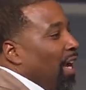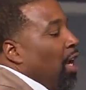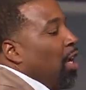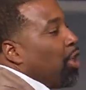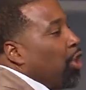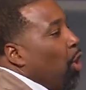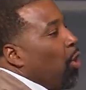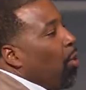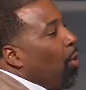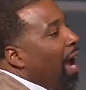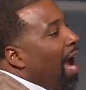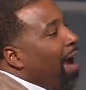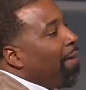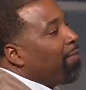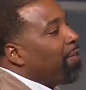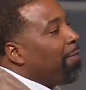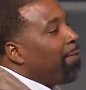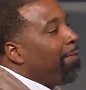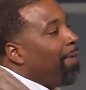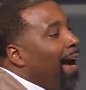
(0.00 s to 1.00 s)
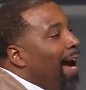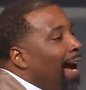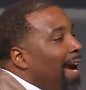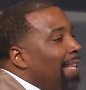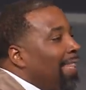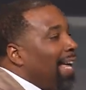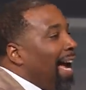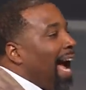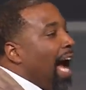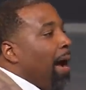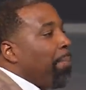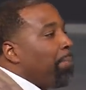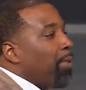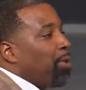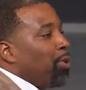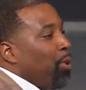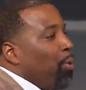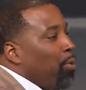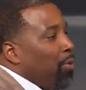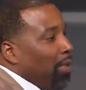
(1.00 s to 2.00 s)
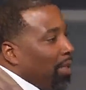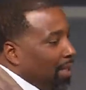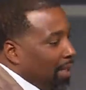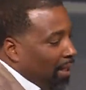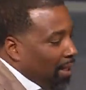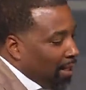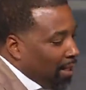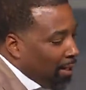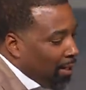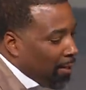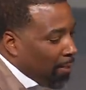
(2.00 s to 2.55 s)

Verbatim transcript: you have to find the opportunity